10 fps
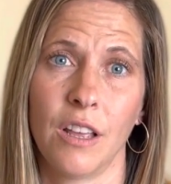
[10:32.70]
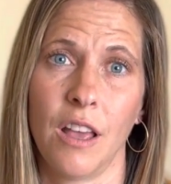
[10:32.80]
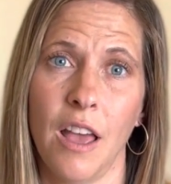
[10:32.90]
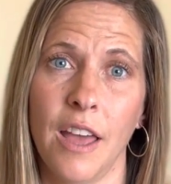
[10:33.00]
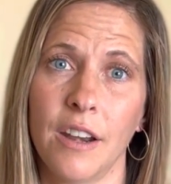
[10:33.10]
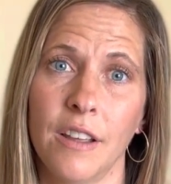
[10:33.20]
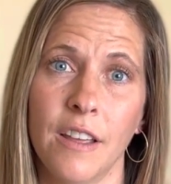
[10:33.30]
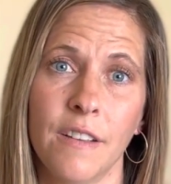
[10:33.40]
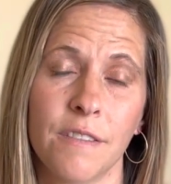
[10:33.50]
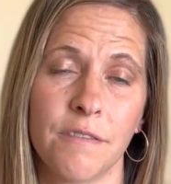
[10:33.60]
at
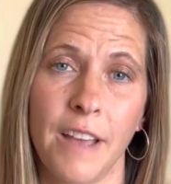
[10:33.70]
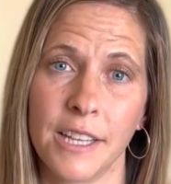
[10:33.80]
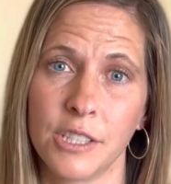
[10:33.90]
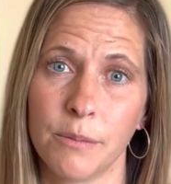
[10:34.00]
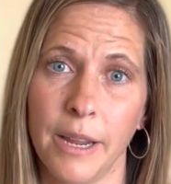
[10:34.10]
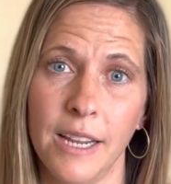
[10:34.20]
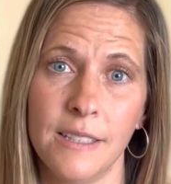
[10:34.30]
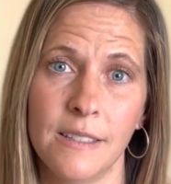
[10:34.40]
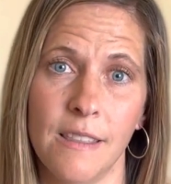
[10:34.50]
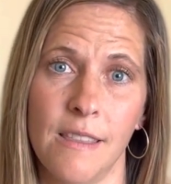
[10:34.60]
a faster pace,
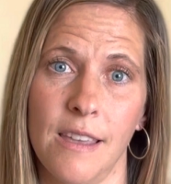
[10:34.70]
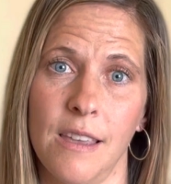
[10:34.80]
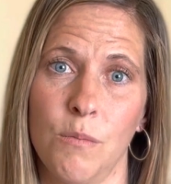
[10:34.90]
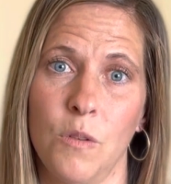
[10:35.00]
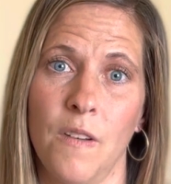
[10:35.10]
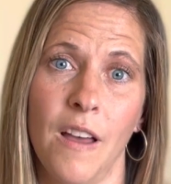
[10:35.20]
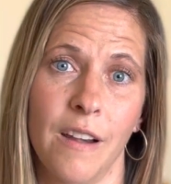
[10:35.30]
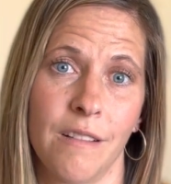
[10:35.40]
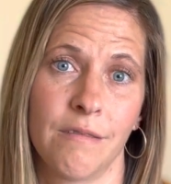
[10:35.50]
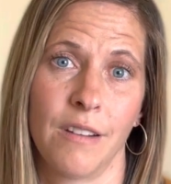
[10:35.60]
then they can move
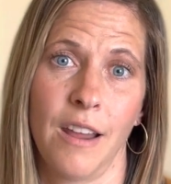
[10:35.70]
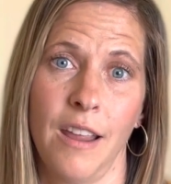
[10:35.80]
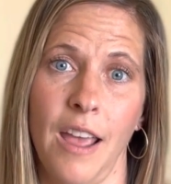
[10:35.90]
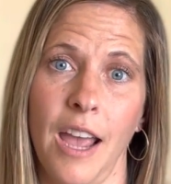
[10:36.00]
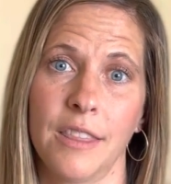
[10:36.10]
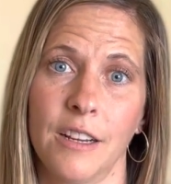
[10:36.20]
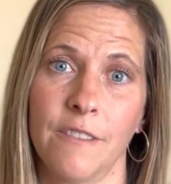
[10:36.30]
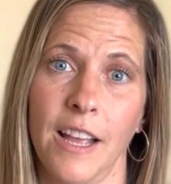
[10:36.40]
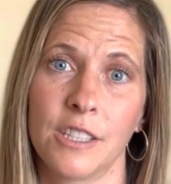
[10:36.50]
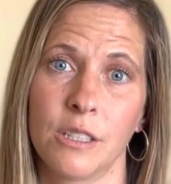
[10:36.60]
on at their
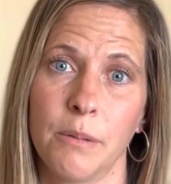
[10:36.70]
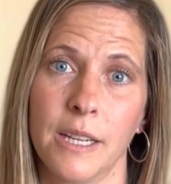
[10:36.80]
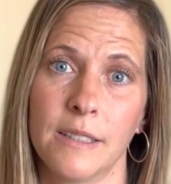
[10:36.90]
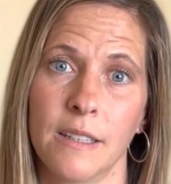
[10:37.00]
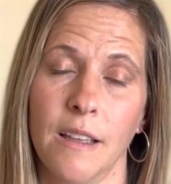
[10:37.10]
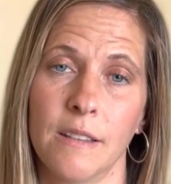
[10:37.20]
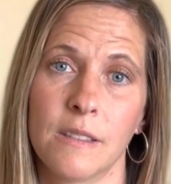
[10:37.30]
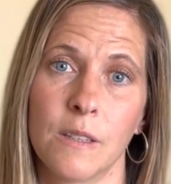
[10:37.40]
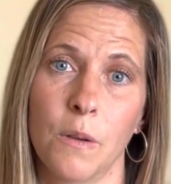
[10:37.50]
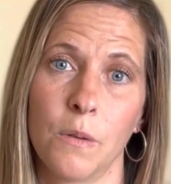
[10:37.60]
faster pace. And
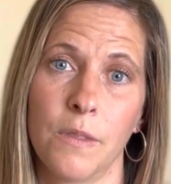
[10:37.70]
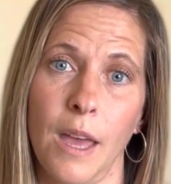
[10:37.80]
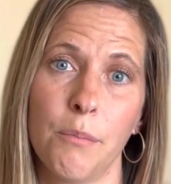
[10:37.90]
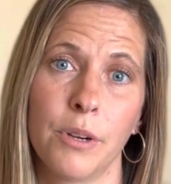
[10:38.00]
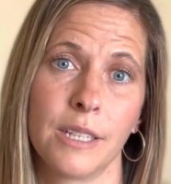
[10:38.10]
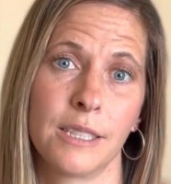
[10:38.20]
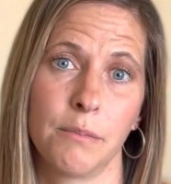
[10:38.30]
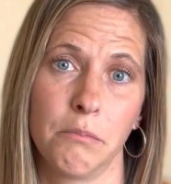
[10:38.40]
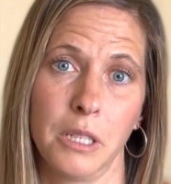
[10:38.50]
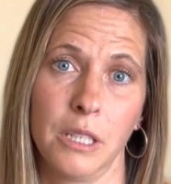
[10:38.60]
so that brings
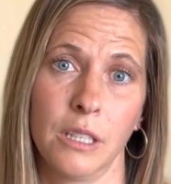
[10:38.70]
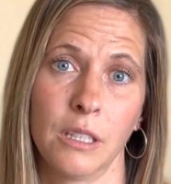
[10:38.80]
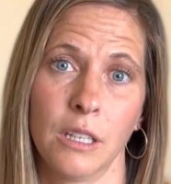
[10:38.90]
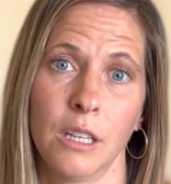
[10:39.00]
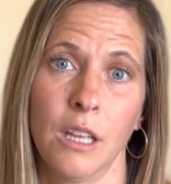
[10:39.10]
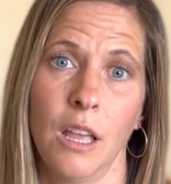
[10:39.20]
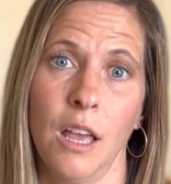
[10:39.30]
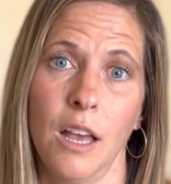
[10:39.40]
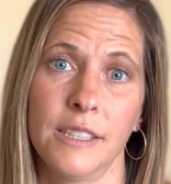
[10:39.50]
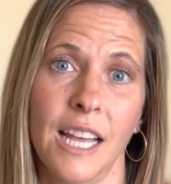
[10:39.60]
me
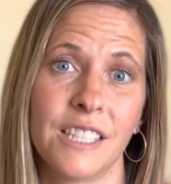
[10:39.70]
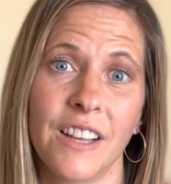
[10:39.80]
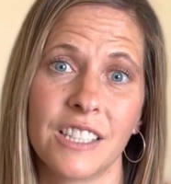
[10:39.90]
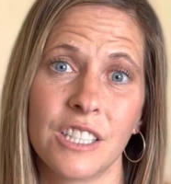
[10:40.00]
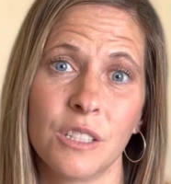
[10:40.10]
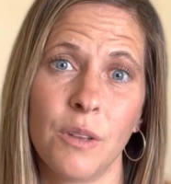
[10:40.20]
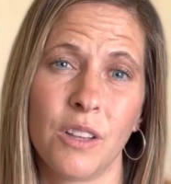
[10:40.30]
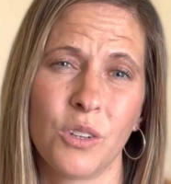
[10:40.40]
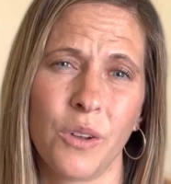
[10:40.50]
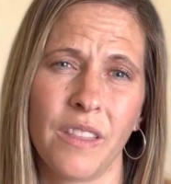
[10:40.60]
satisfaction as well,
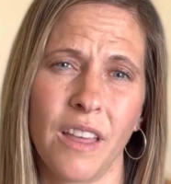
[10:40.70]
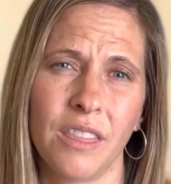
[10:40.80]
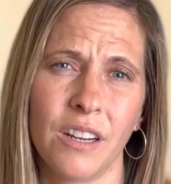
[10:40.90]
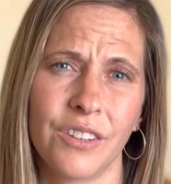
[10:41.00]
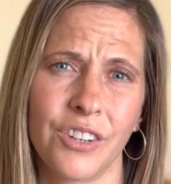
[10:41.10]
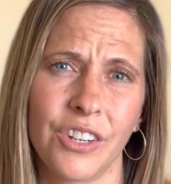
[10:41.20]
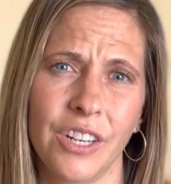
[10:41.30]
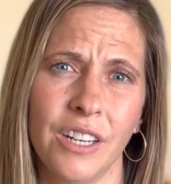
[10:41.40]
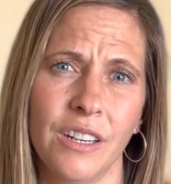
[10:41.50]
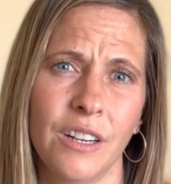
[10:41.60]
knowing that they're
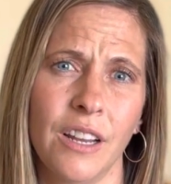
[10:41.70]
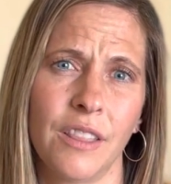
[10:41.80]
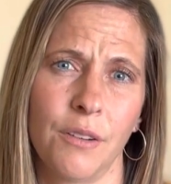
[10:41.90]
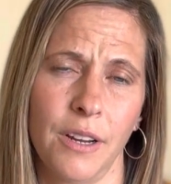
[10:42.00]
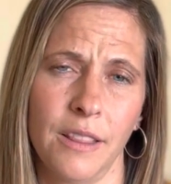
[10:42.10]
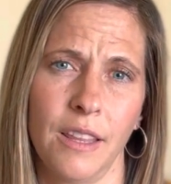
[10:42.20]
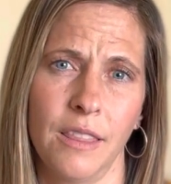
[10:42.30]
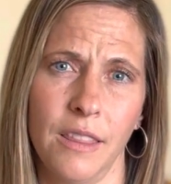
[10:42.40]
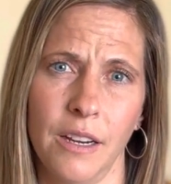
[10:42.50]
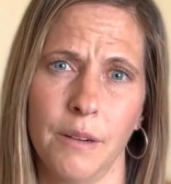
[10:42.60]
learning at the rate that
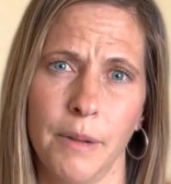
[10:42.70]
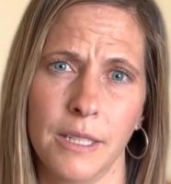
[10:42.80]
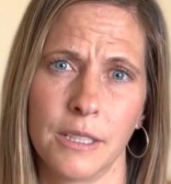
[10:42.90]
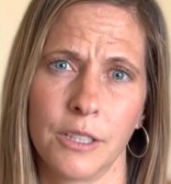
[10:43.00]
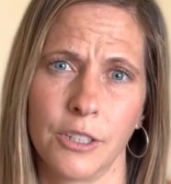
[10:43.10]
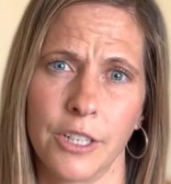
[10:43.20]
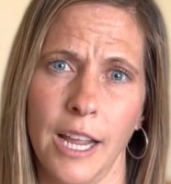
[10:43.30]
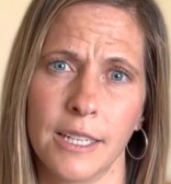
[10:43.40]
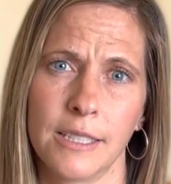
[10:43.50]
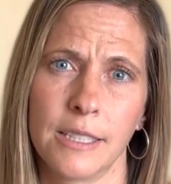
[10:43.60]
they're meant to learn
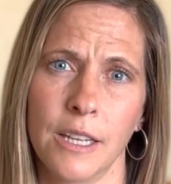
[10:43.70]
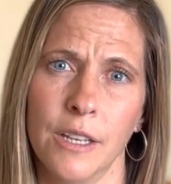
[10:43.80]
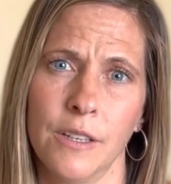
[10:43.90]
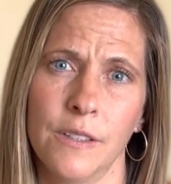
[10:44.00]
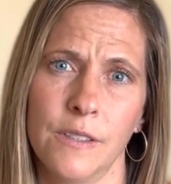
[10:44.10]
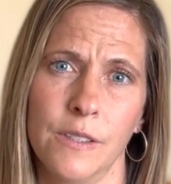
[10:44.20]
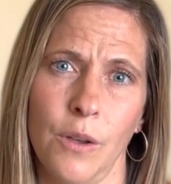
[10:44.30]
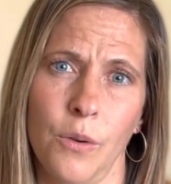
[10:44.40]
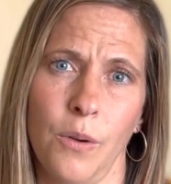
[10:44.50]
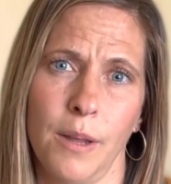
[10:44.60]
at.
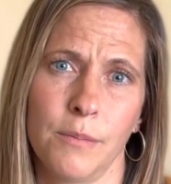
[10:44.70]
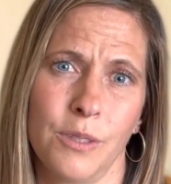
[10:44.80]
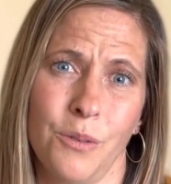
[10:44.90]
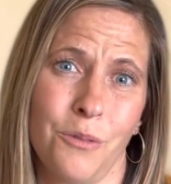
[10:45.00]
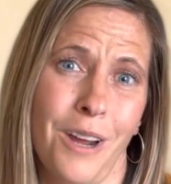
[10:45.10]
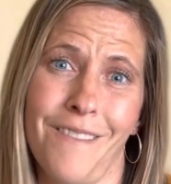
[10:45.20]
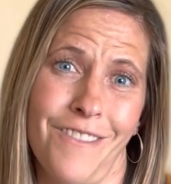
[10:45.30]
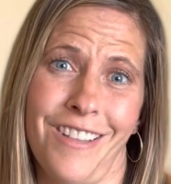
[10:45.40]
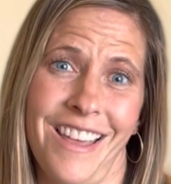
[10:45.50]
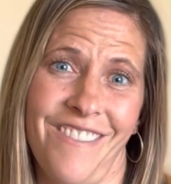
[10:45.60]
So I'm so grateful
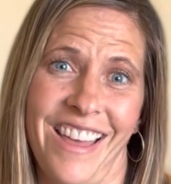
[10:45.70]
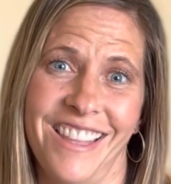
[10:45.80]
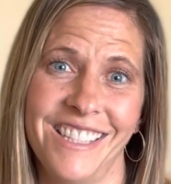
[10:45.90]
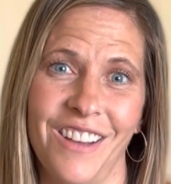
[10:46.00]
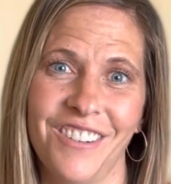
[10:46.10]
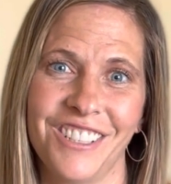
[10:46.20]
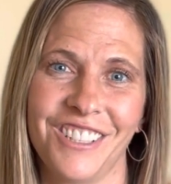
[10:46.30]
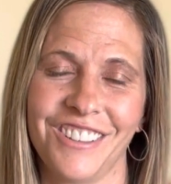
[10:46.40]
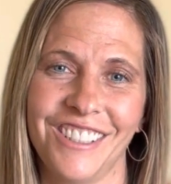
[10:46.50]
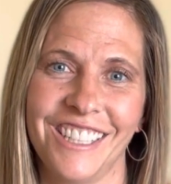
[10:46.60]
I've had this
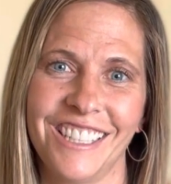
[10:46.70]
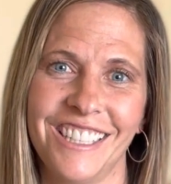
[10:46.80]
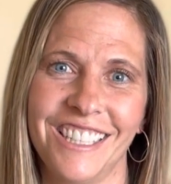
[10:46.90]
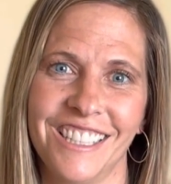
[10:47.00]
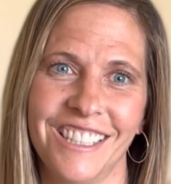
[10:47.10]
opportunity to